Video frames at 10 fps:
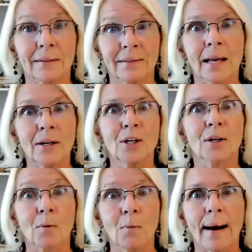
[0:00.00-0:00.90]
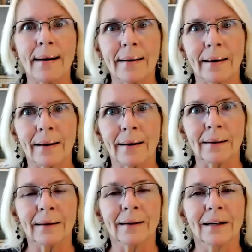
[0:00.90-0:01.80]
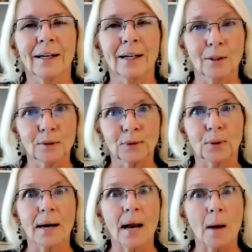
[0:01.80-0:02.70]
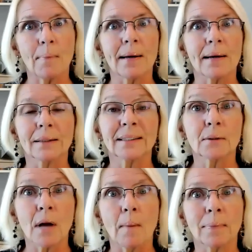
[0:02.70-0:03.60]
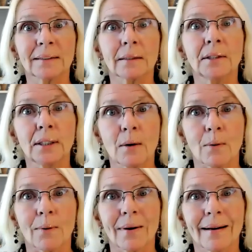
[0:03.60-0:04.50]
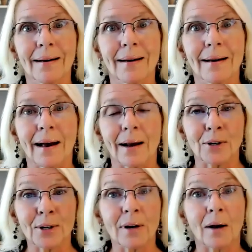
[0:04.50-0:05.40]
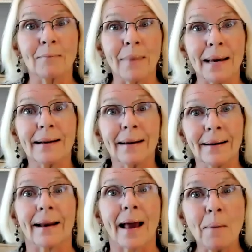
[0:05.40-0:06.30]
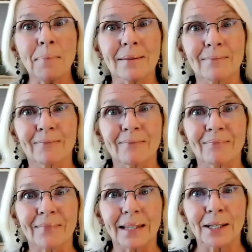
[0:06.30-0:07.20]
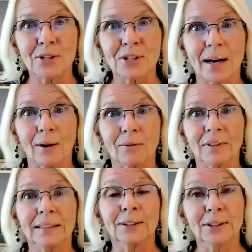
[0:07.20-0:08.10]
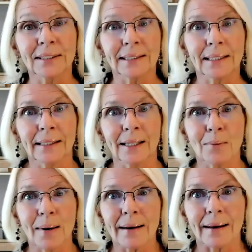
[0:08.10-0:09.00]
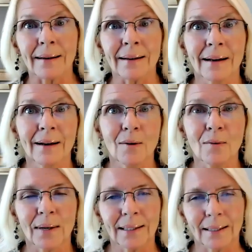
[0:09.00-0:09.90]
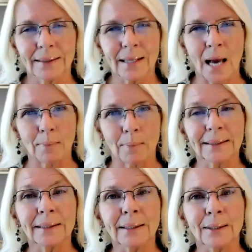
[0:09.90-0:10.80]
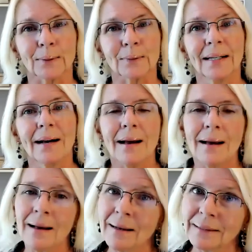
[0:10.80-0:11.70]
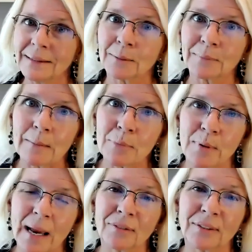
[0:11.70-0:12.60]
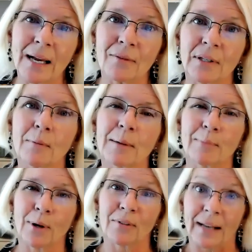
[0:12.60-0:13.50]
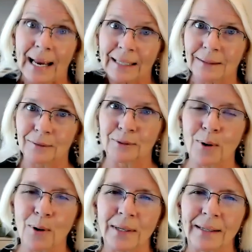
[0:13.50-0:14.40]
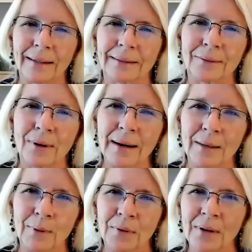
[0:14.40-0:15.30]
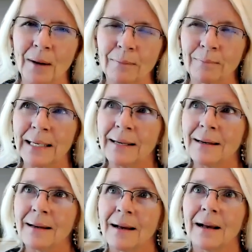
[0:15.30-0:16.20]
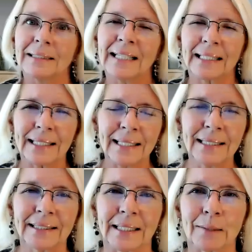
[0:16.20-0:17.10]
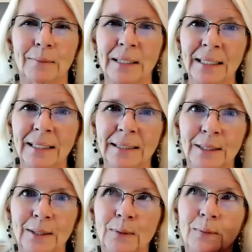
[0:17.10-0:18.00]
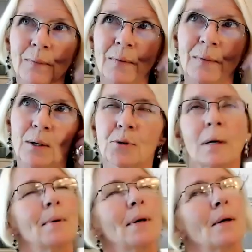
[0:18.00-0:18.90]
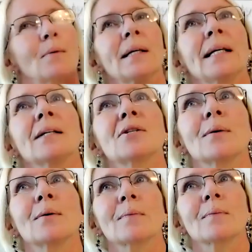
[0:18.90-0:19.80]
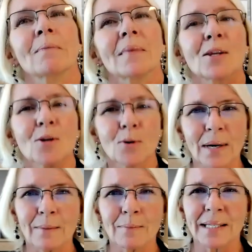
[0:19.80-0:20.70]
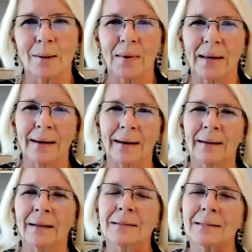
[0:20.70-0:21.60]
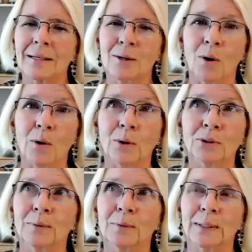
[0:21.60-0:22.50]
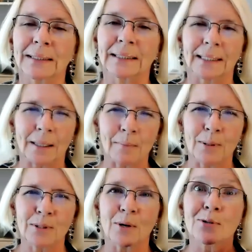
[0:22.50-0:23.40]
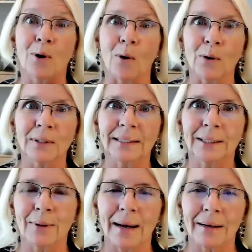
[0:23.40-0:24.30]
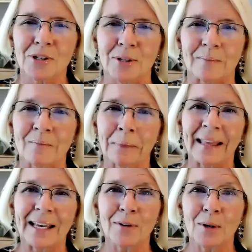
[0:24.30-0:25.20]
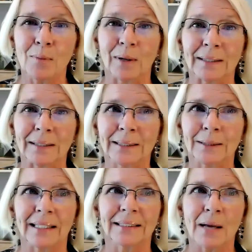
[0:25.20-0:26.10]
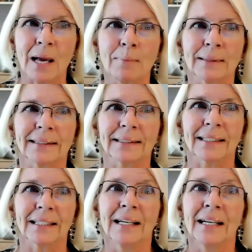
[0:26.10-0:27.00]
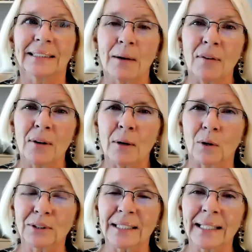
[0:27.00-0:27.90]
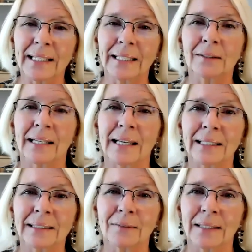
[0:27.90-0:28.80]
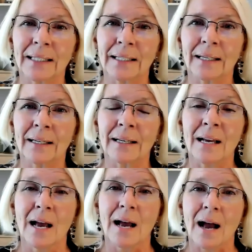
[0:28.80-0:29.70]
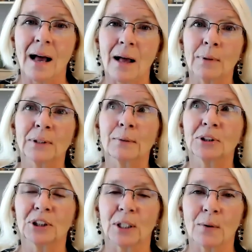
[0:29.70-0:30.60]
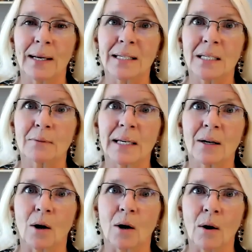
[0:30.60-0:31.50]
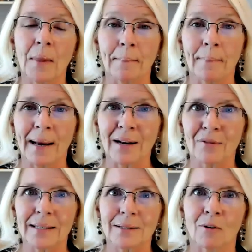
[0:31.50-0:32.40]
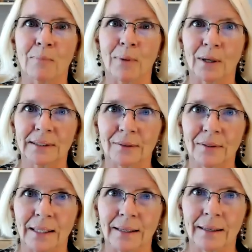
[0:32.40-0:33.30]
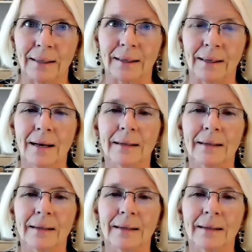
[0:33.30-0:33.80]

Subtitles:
Then you're waiting for happiness to happen to you, and you're not making it happen yourself. You're just sitting there waiting for things to happen to you. And sometimes we have to have a little bit more of an active role in it, right? It will not be that easy. We need to contribute. We need to dream something and then set goals towards it and put those goals into action if you want some things to happen. So if you're constantly into the negative thinking, I will do a show next week on the benefits of positive thinking.